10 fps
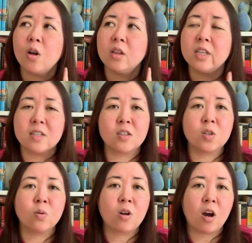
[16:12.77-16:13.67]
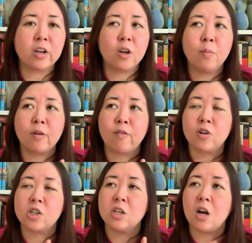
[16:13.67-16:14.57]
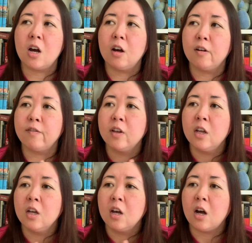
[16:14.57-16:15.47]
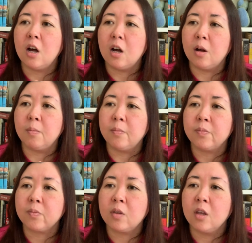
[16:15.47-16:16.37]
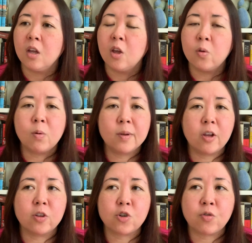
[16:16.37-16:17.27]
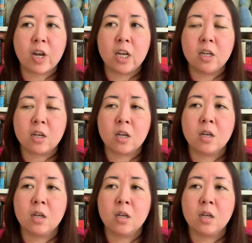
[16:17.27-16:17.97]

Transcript: listen to an audiobook version of The Woman on the Train,